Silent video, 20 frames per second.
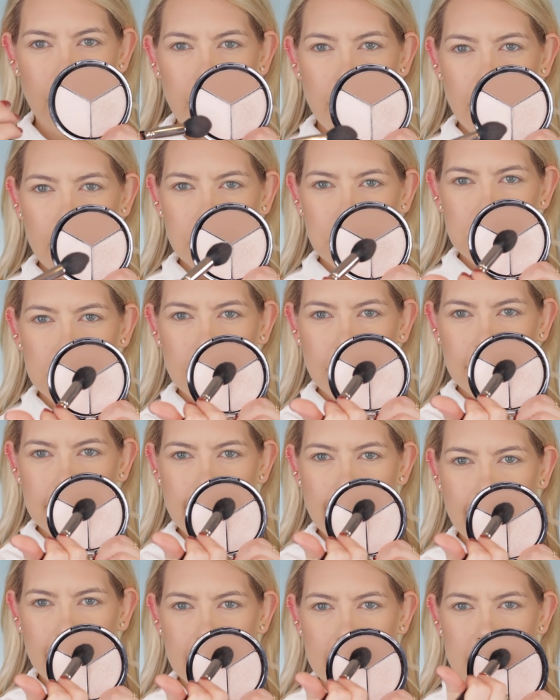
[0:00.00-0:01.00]
I'm just going to
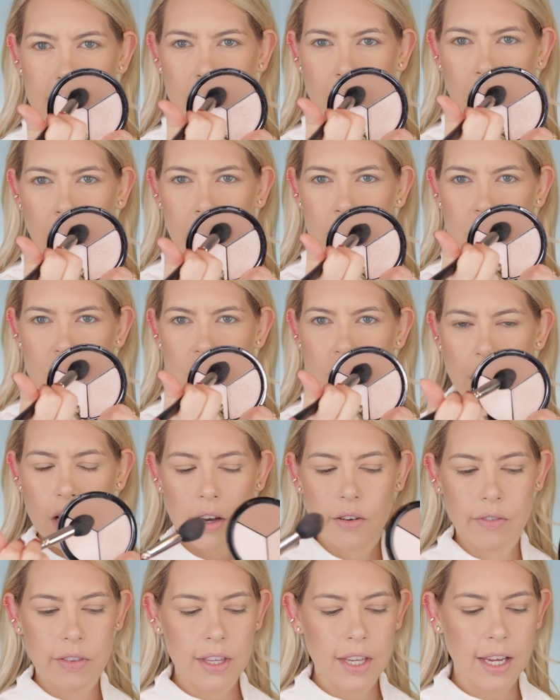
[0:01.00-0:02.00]
take a touch
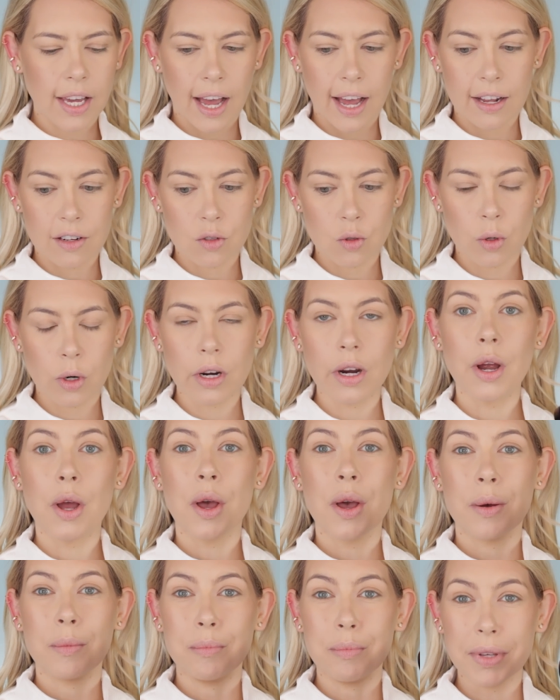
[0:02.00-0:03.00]
of the contour.
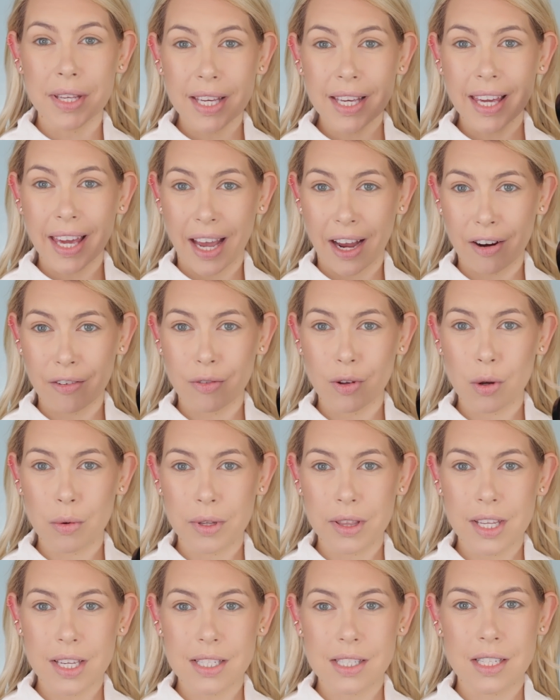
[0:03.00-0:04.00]
Be careful
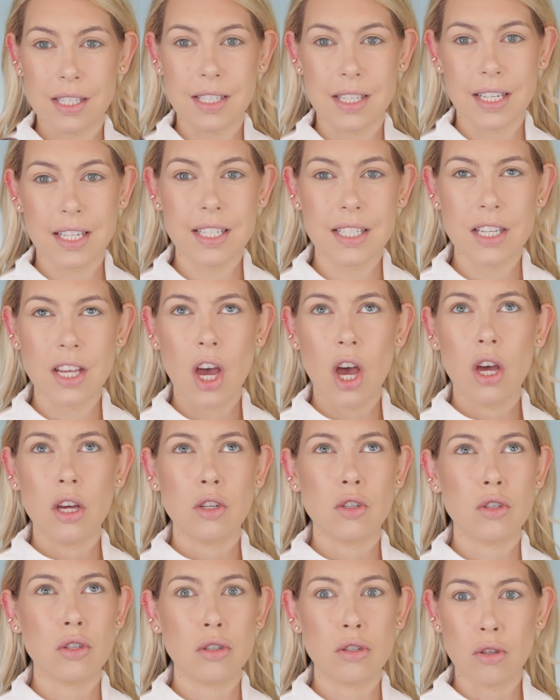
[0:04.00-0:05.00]
with this because it is
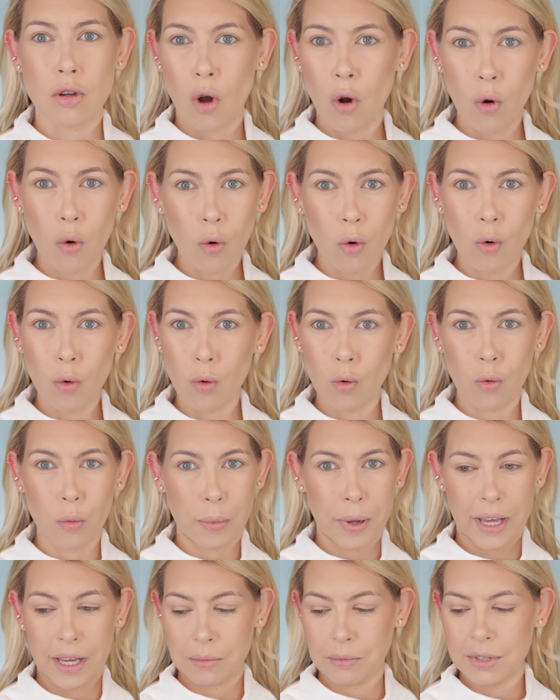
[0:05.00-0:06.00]
so
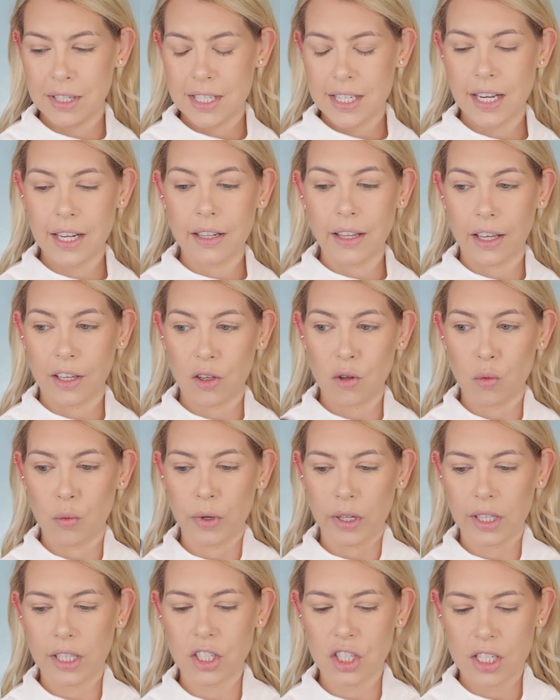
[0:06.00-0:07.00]
pigmented like you
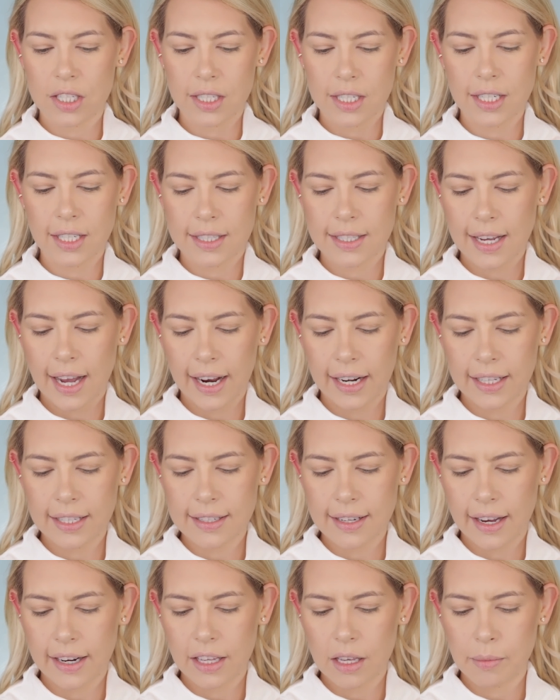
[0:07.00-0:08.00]
really just need a tiny
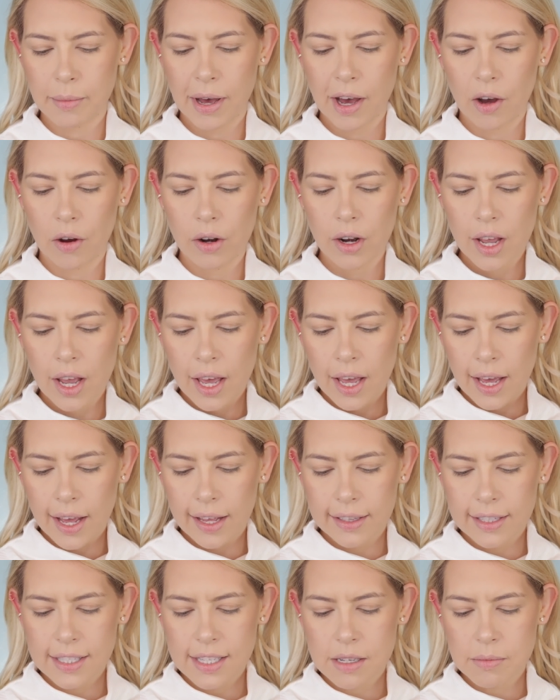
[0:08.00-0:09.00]
tiny amount
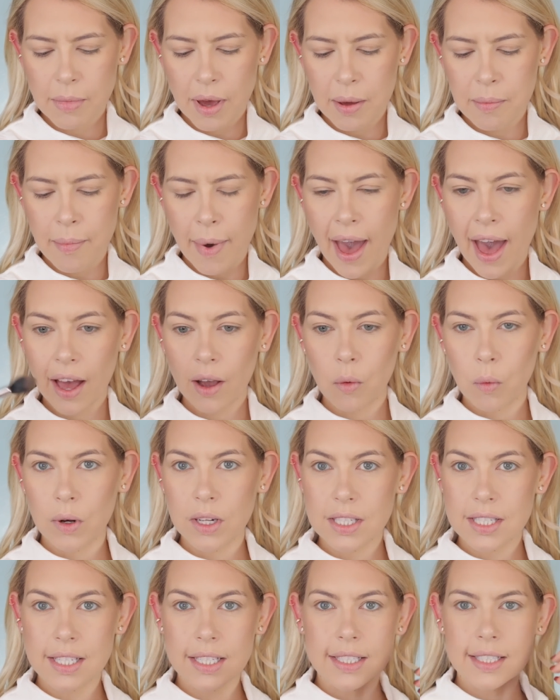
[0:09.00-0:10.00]
and this is my MAC
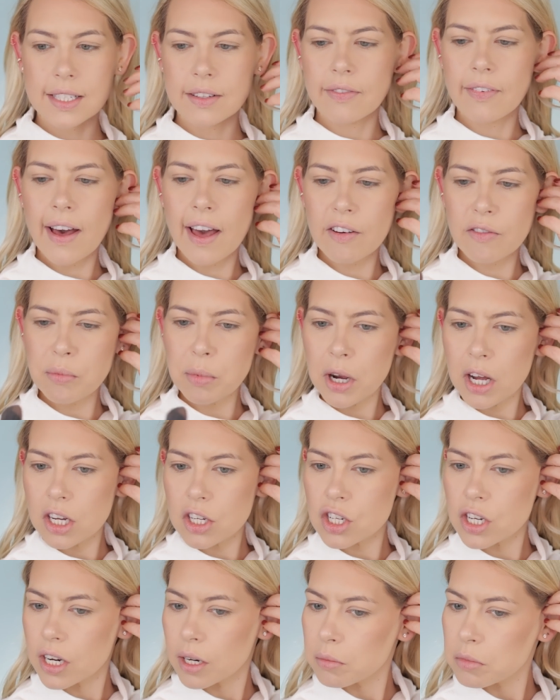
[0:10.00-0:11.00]
165
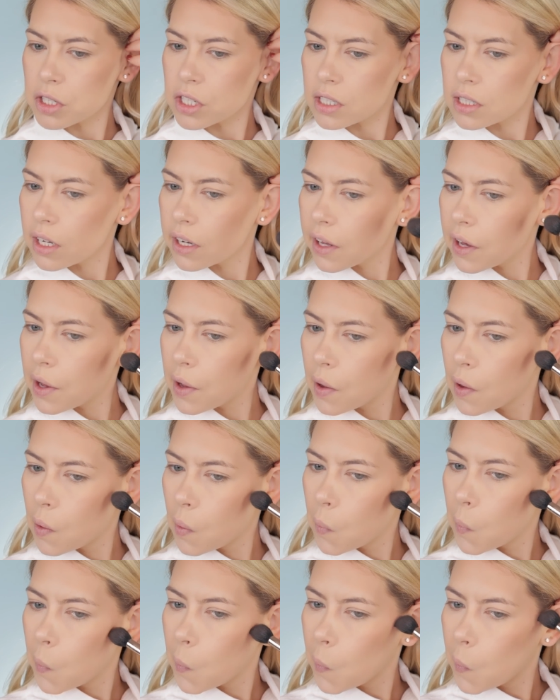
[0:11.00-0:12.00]
brush and I'm just gonna
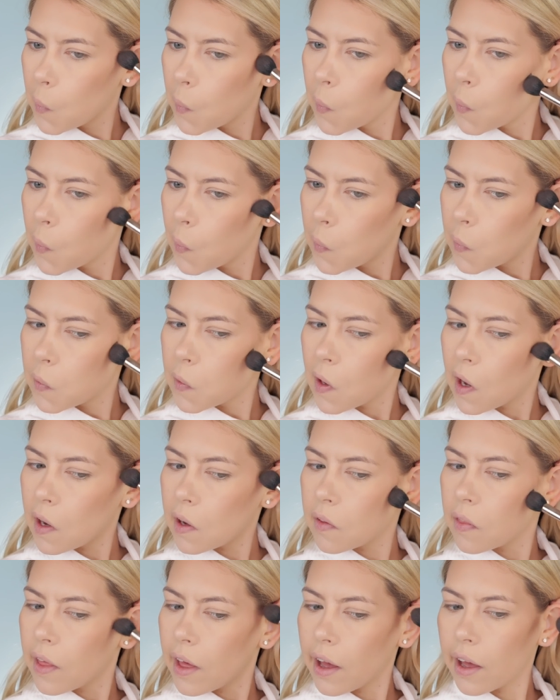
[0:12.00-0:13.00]

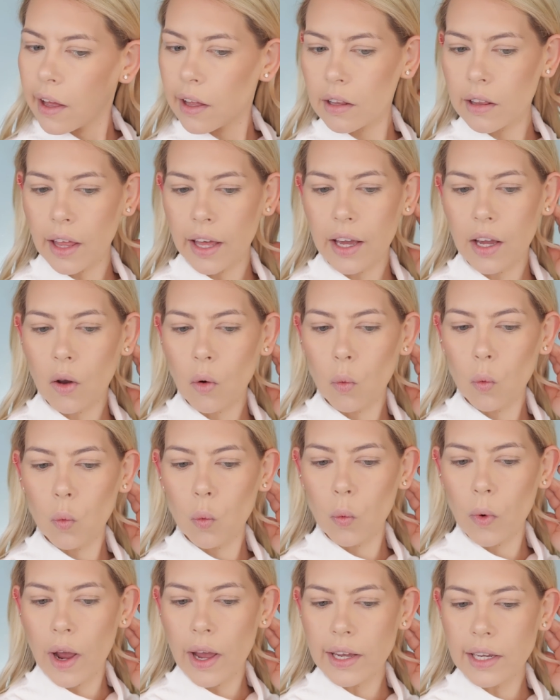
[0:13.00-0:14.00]
tuck that like
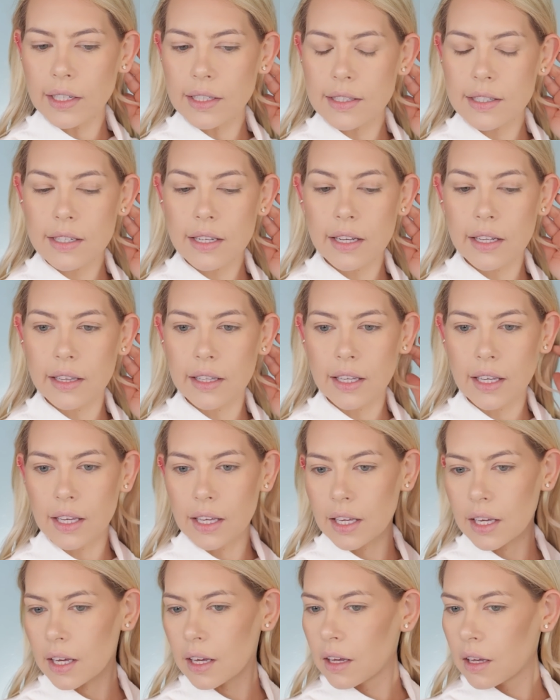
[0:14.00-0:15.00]
right in
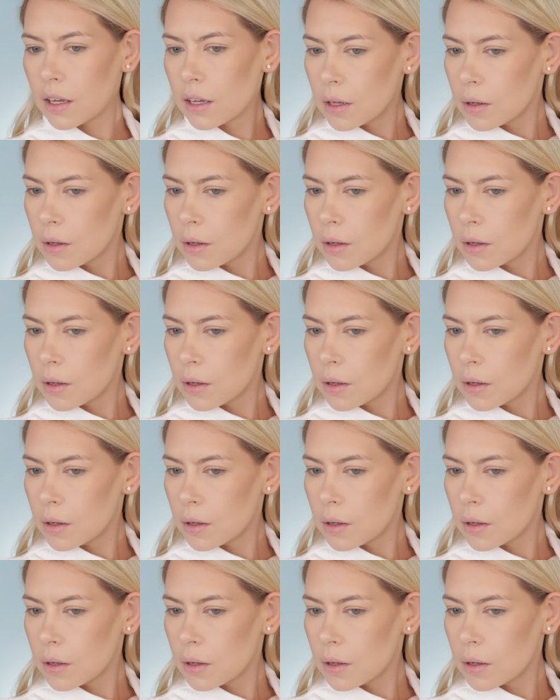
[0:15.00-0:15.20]
the